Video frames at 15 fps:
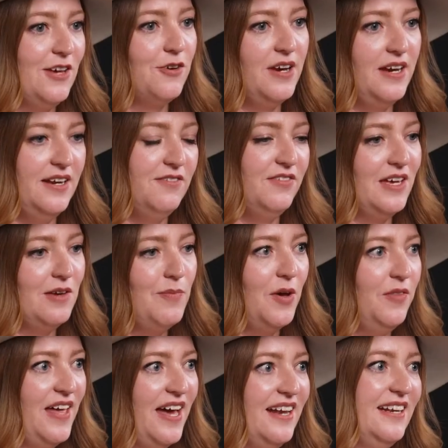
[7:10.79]
creatively
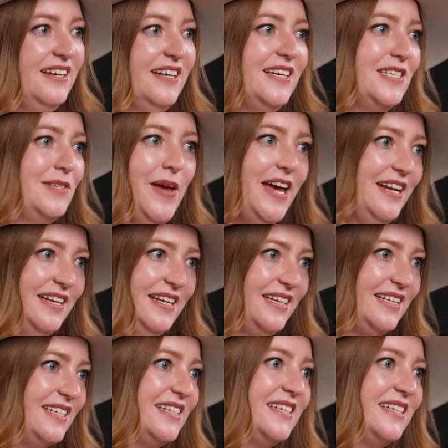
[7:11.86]
about that and expand it?